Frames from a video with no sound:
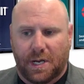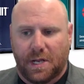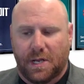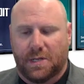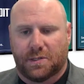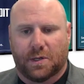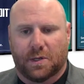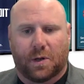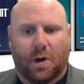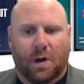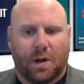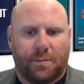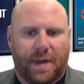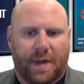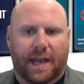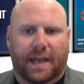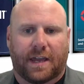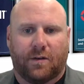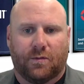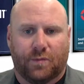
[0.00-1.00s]
So going
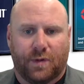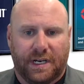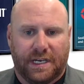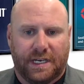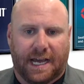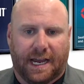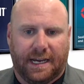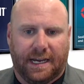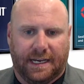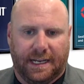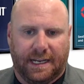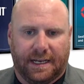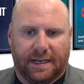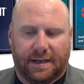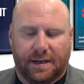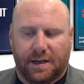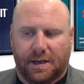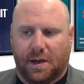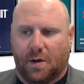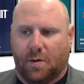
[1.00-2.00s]
back and retightening,
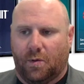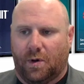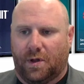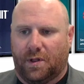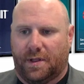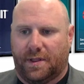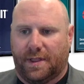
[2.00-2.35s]
whether